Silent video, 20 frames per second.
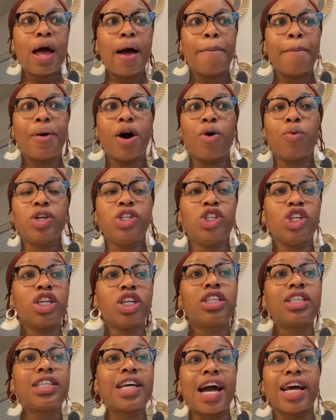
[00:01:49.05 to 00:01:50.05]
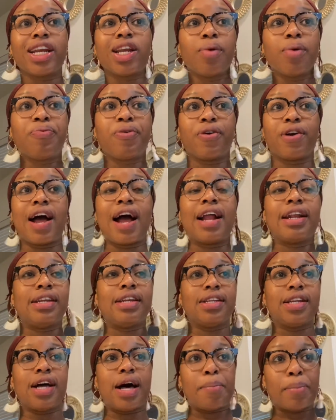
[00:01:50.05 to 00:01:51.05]
But we just signed up for
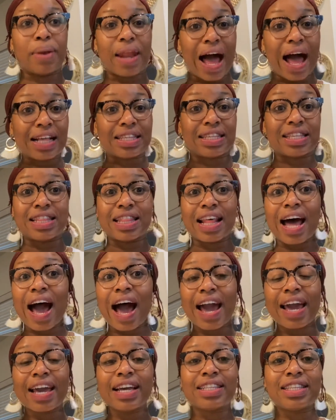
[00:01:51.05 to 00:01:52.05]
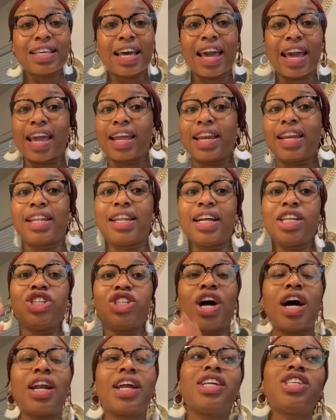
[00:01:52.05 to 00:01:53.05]
that last night, and the
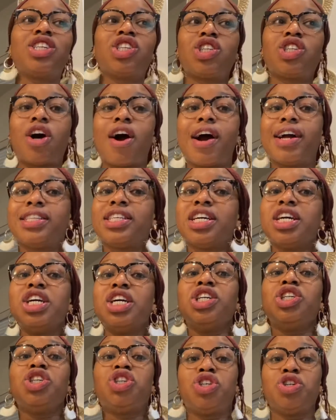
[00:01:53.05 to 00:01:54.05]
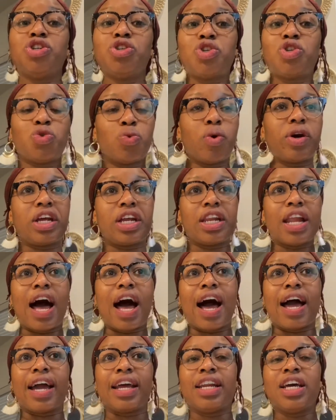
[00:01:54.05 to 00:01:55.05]
challenge starts June
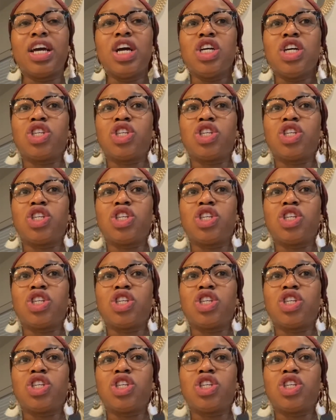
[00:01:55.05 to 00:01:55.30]
29.